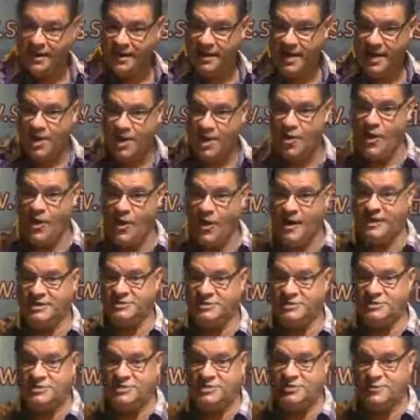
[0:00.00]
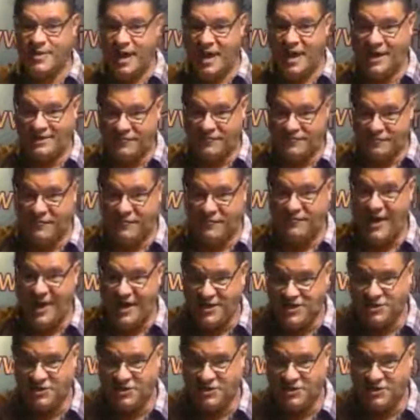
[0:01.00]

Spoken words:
going to relative perfection.